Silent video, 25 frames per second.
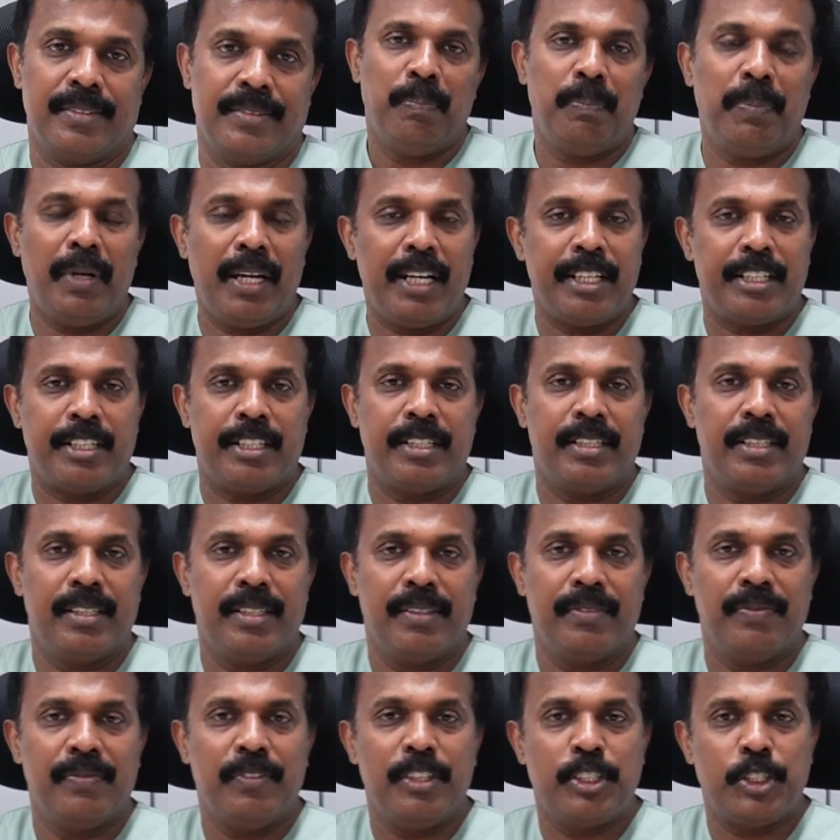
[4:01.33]
Blood,
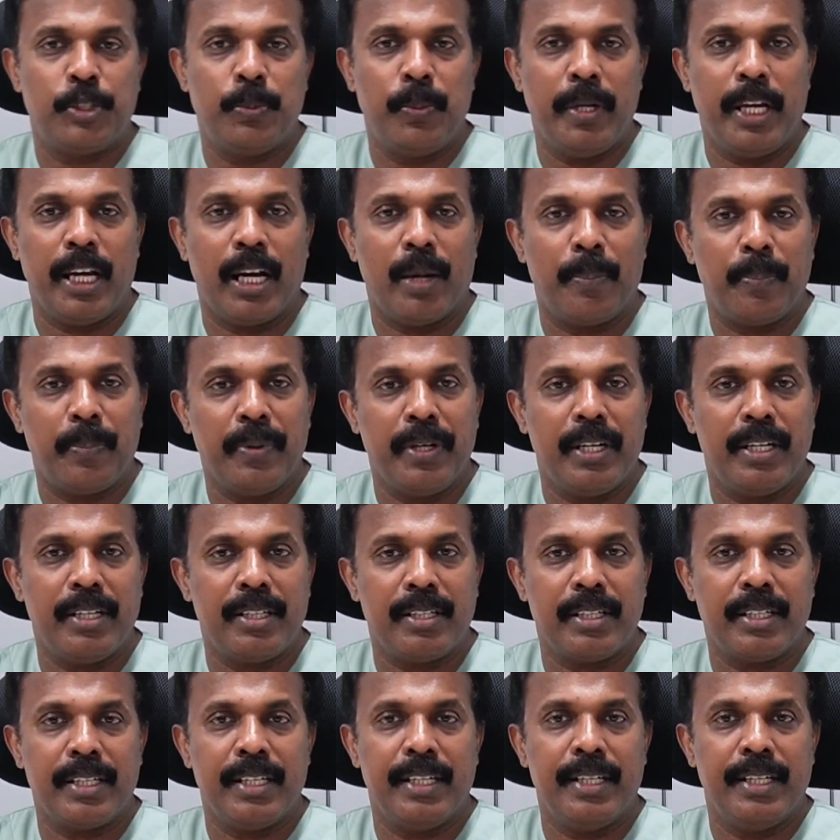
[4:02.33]
which may
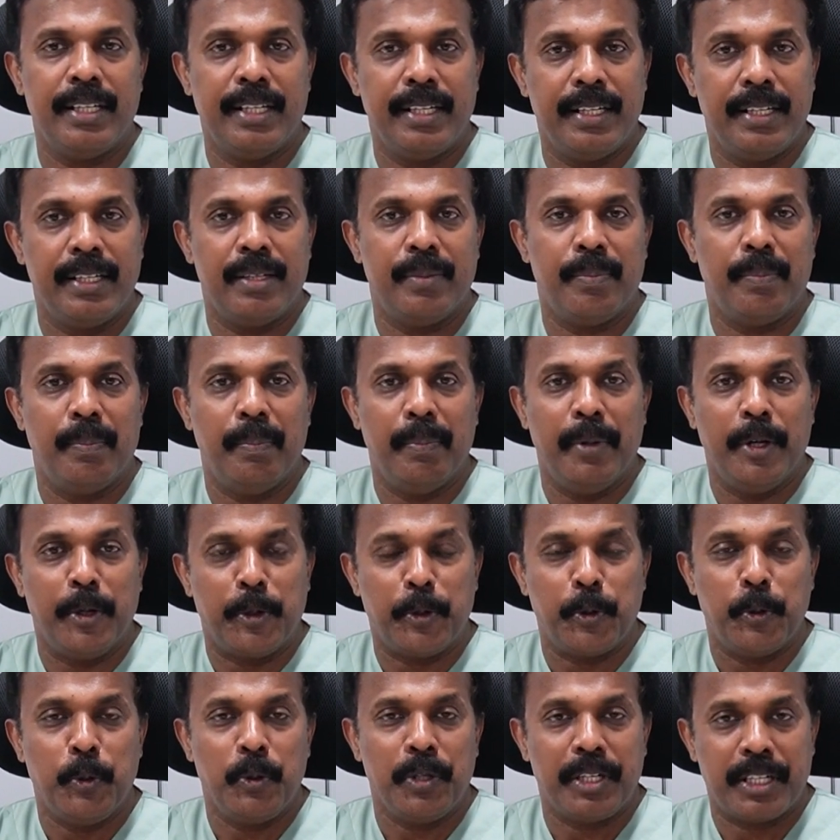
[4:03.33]
appear in
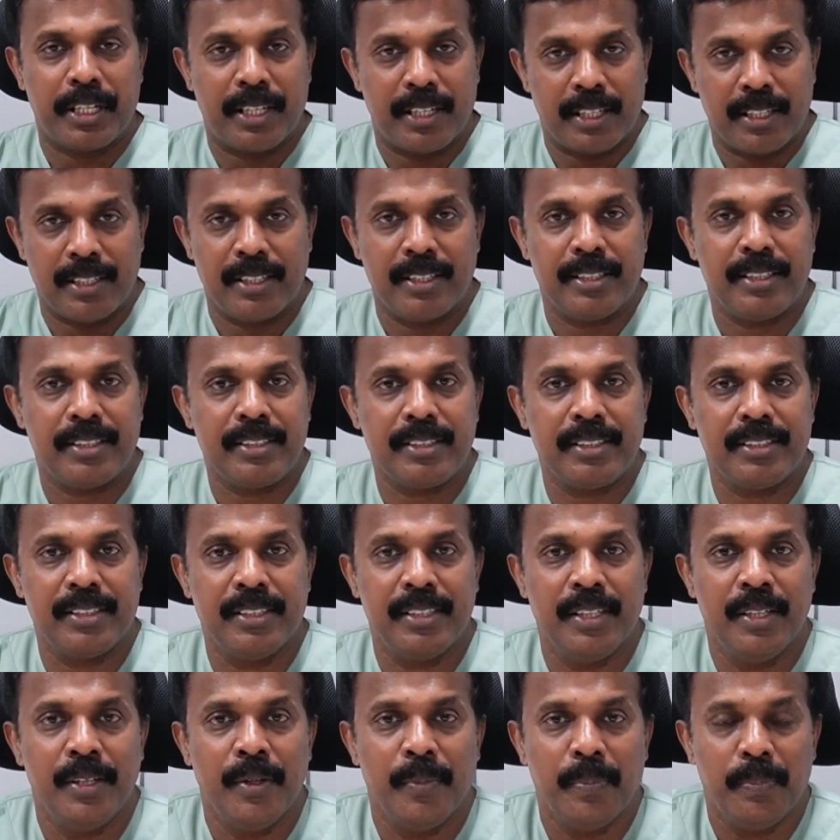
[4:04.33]
maroon colored,
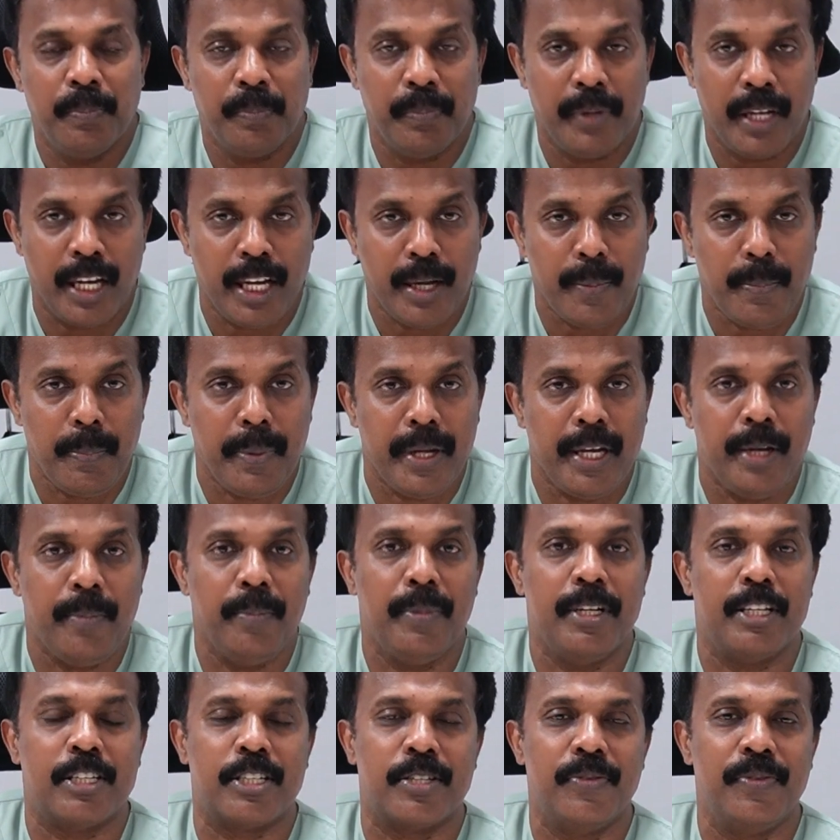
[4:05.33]
may
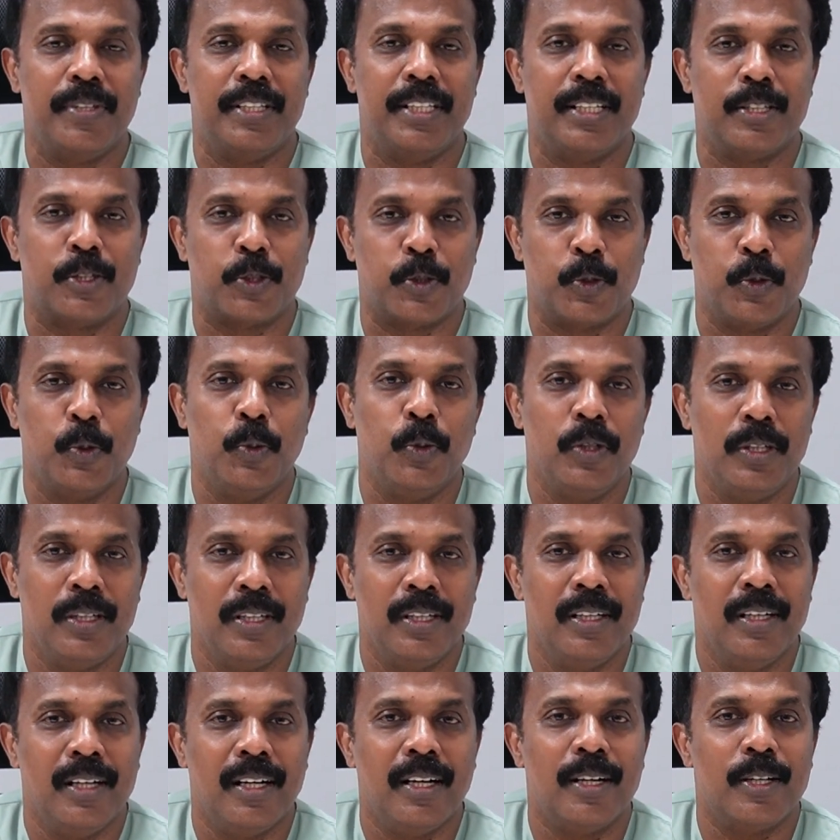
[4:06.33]
be mixed with the
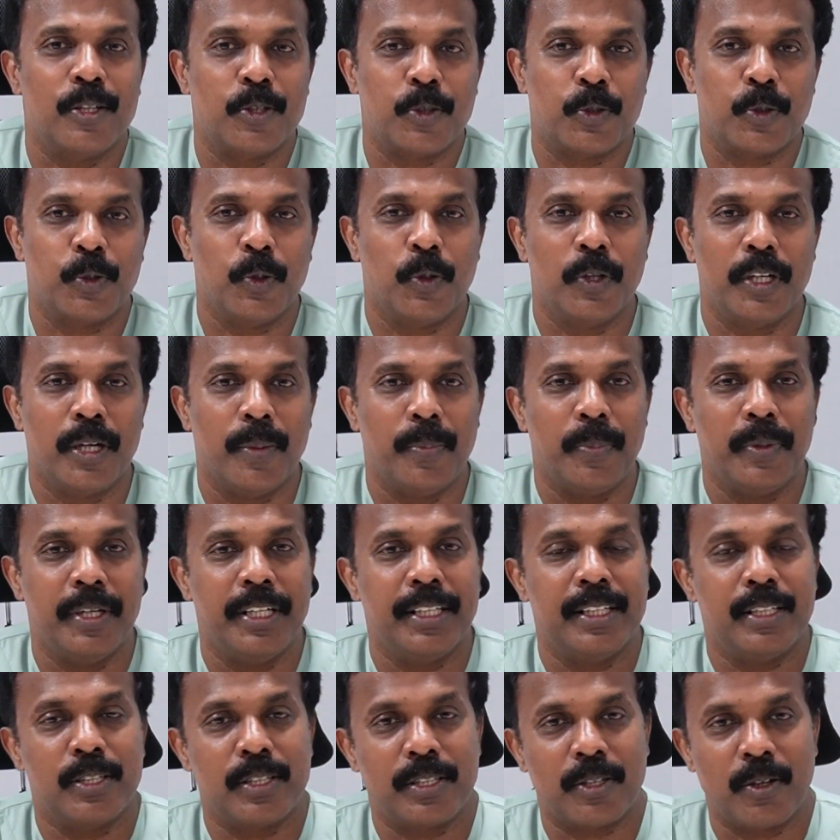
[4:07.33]
stool or showed up
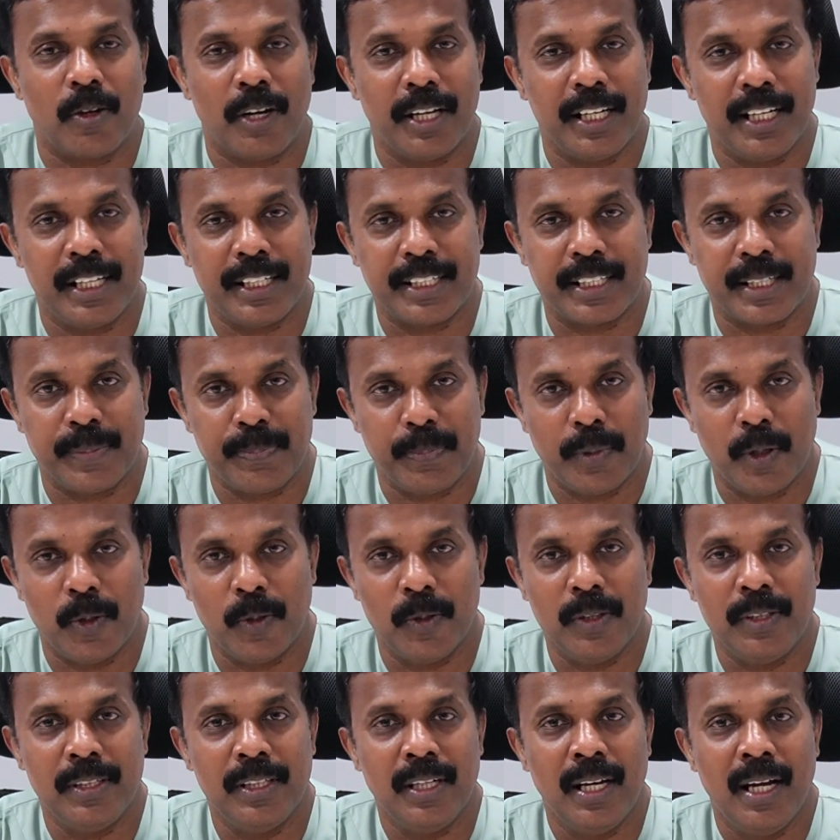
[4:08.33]
in the toilet
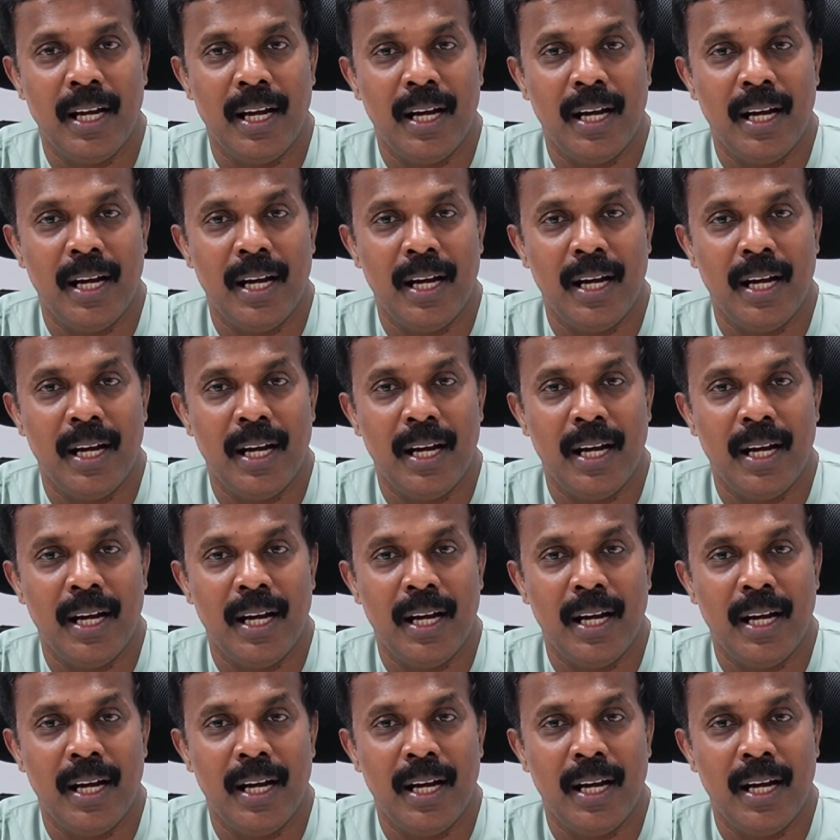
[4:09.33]
bowl.